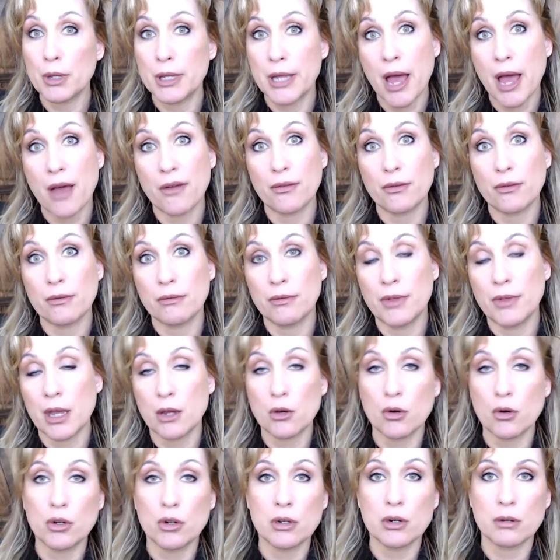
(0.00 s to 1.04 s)
yet they
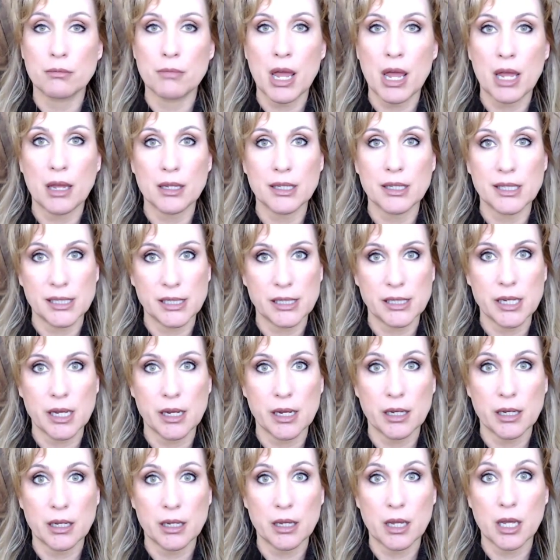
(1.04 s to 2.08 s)
couldn't make it
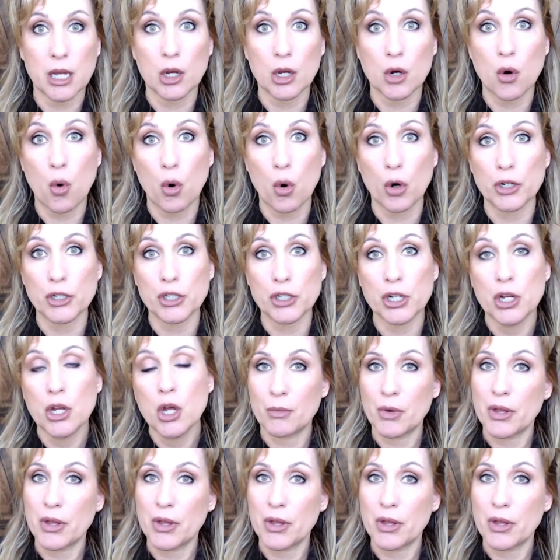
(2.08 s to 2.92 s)
stick in court.